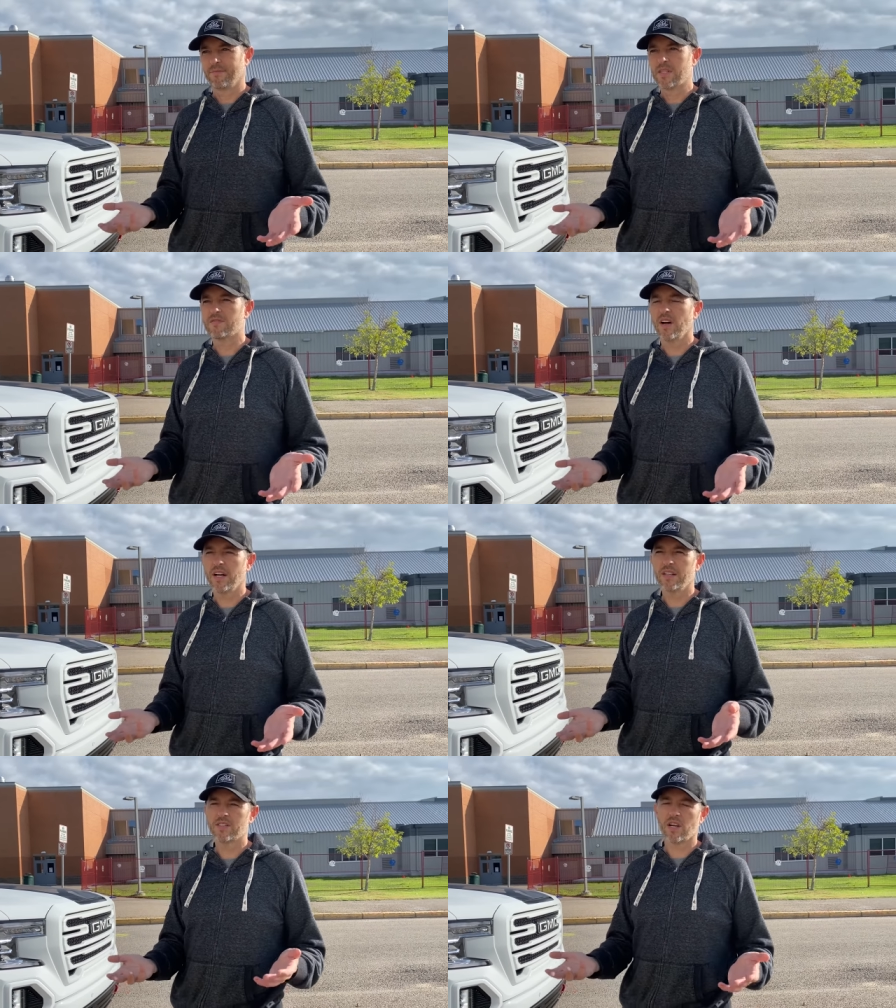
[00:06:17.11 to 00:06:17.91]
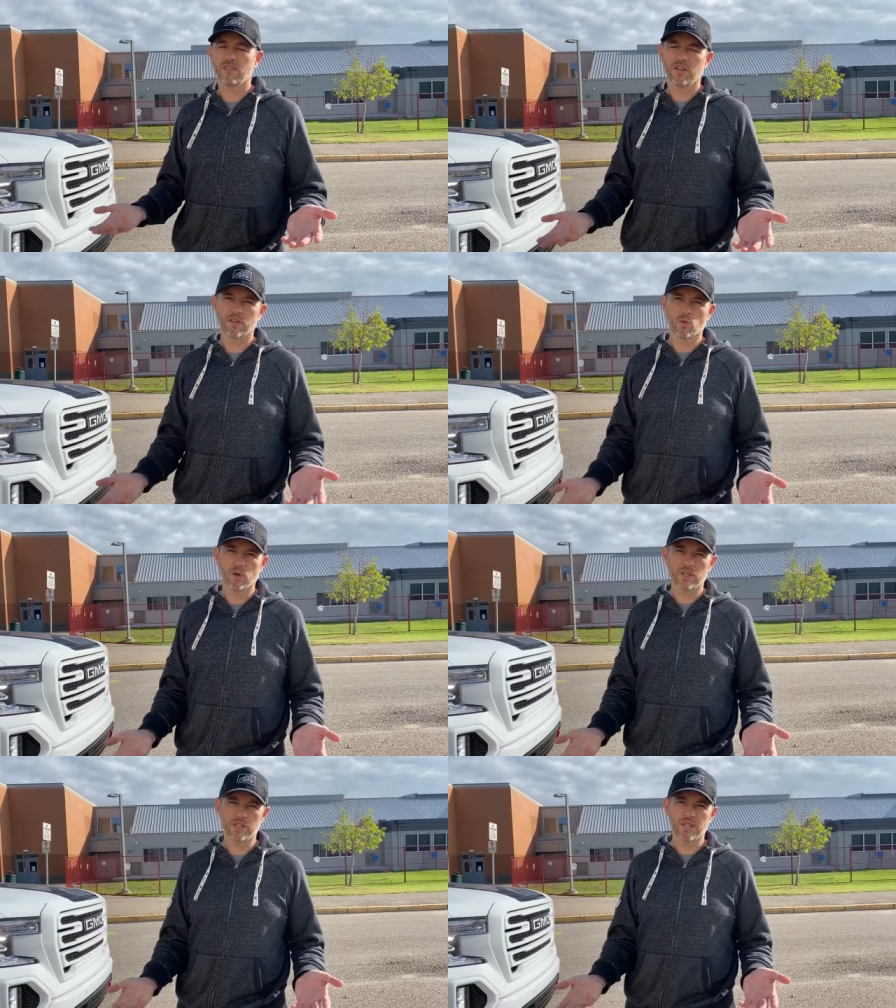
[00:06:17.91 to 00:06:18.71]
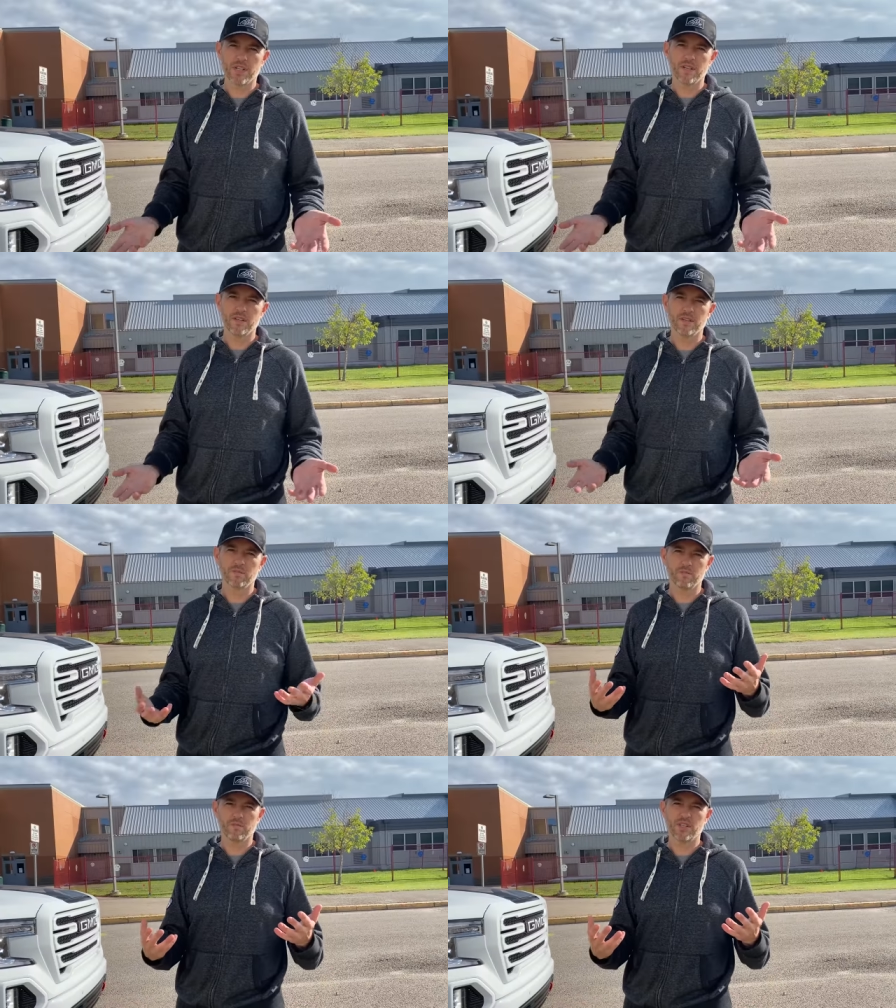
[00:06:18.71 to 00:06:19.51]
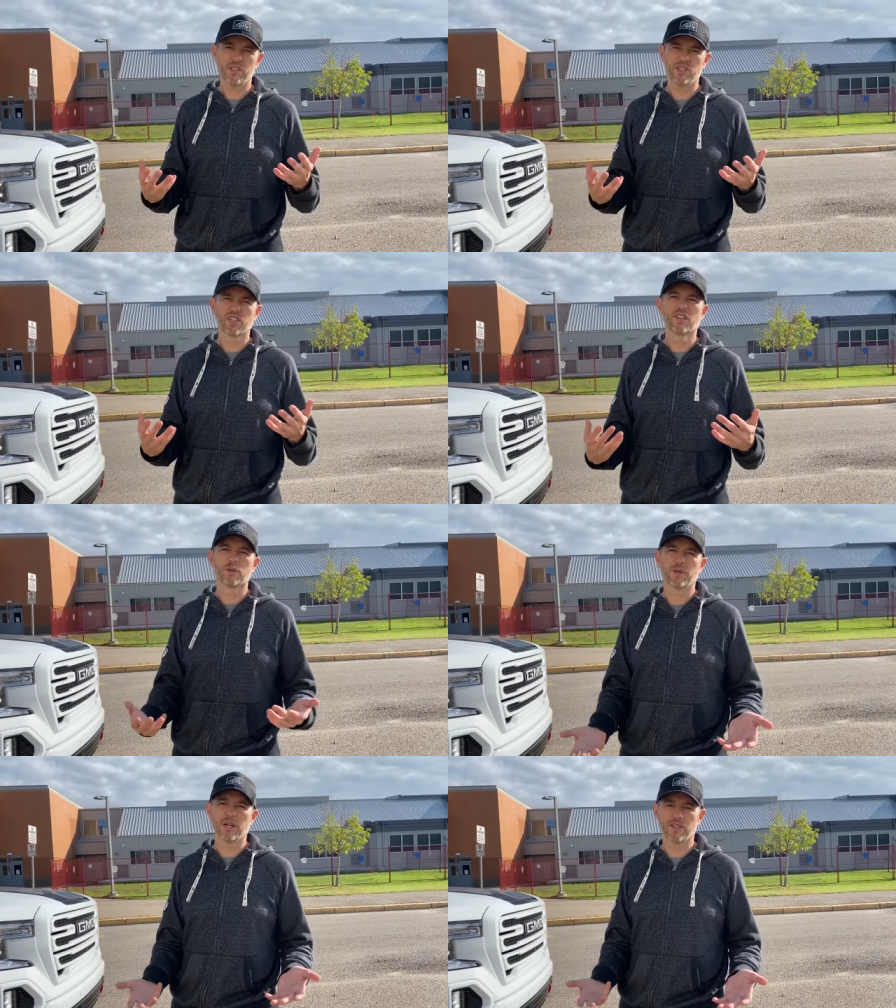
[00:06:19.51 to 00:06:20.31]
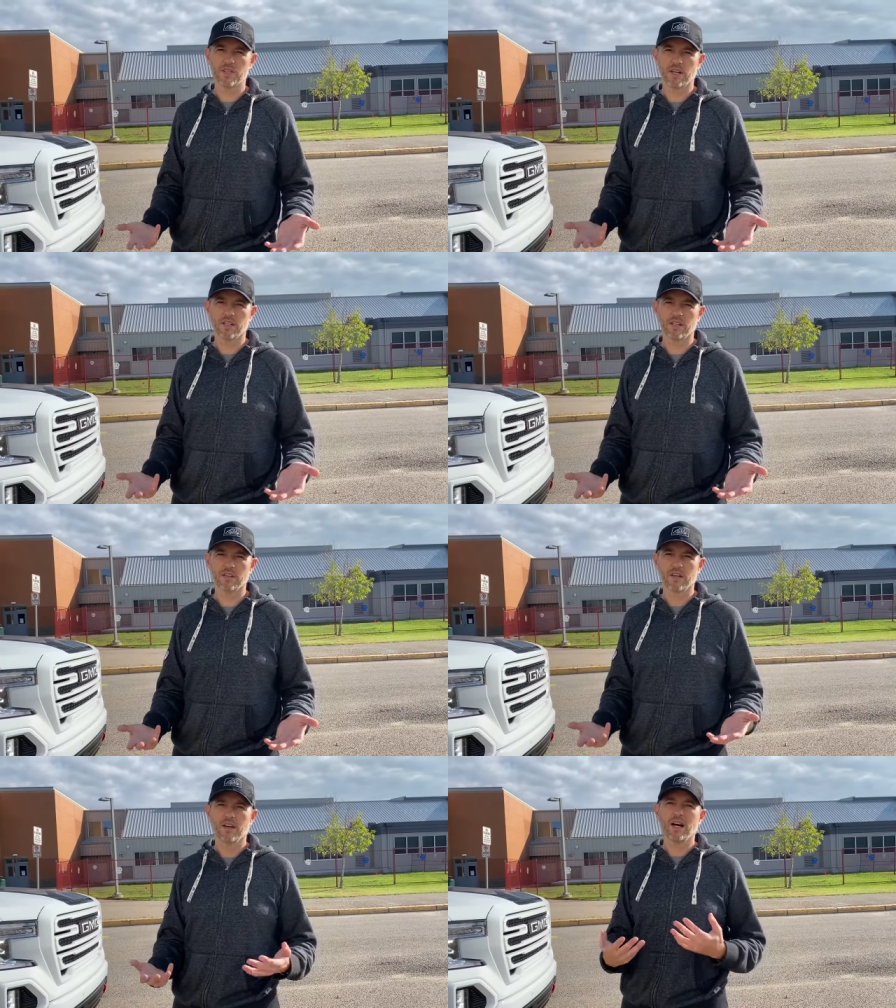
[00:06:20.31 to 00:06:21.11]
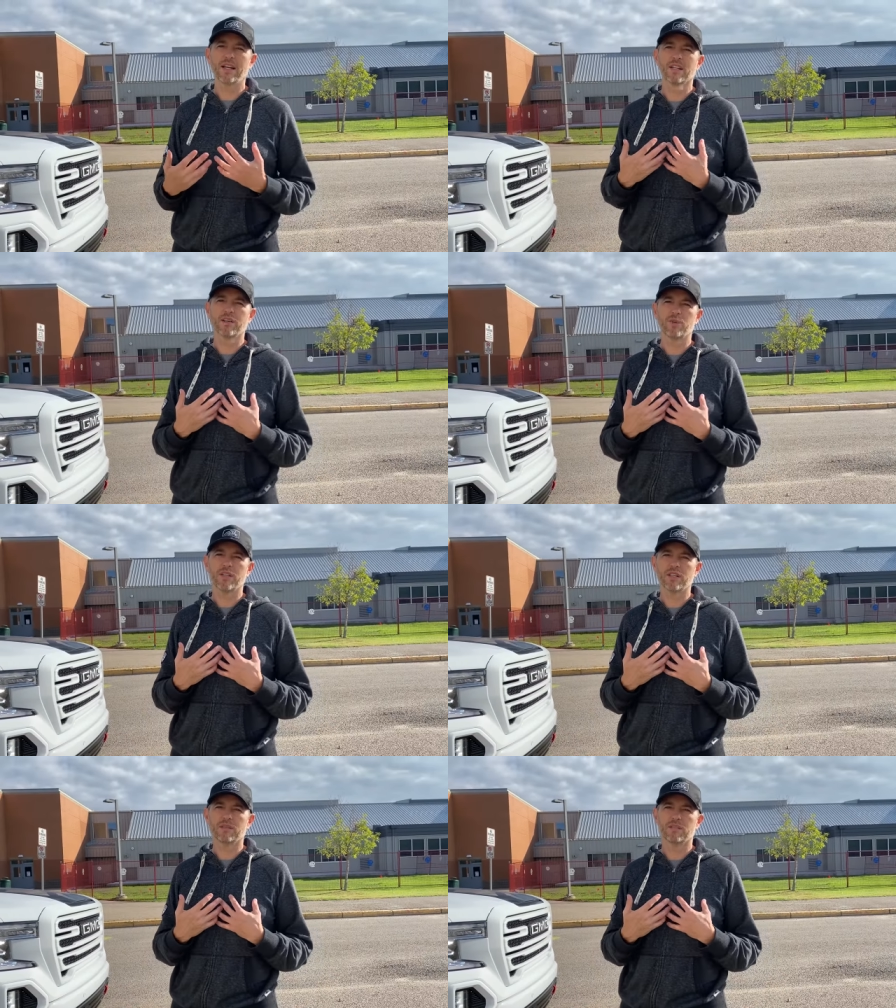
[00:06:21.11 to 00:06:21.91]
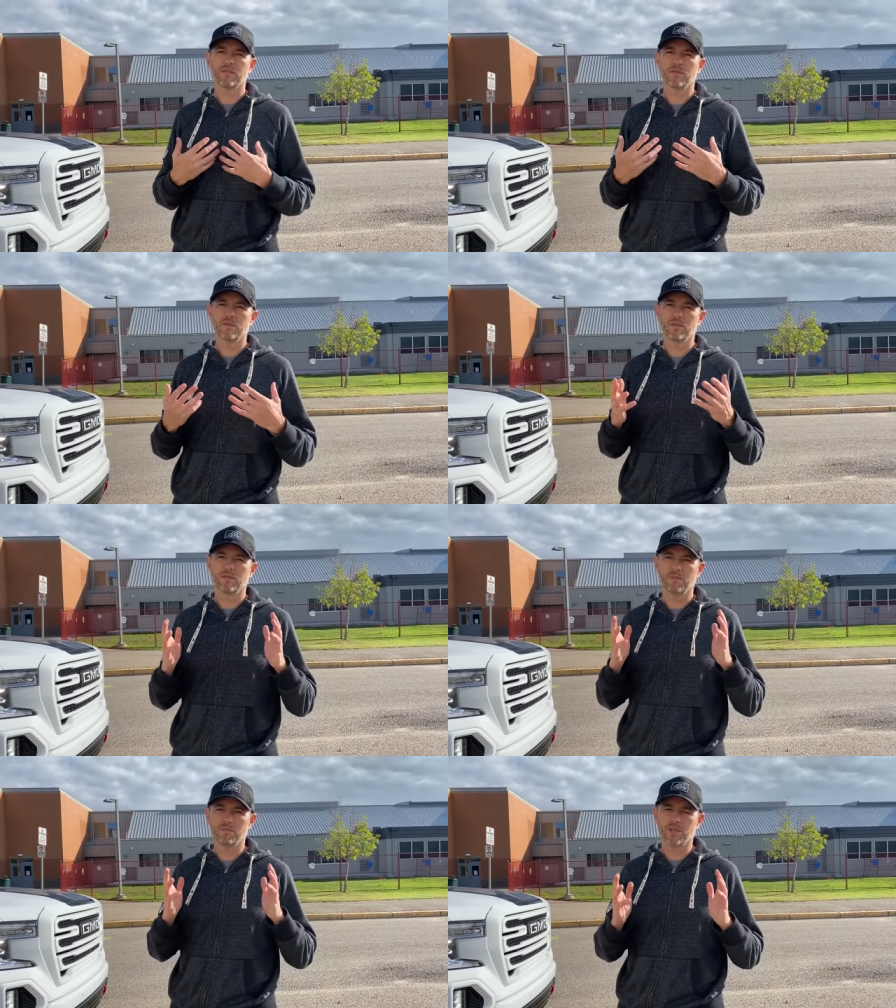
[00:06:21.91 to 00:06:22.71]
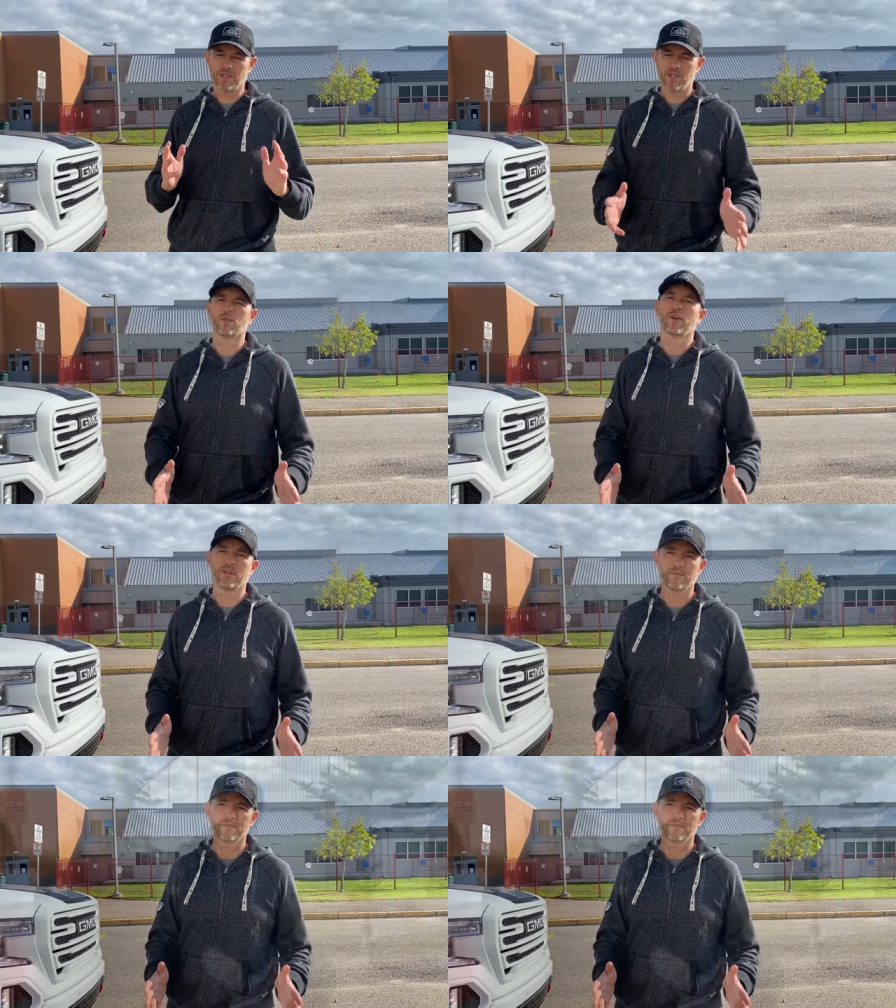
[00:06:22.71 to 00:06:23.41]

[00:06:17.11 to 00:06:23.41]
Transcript: It's fine, it's covered under warranty, but it's just a little bit unsettling. I can live with it, but it's annoying.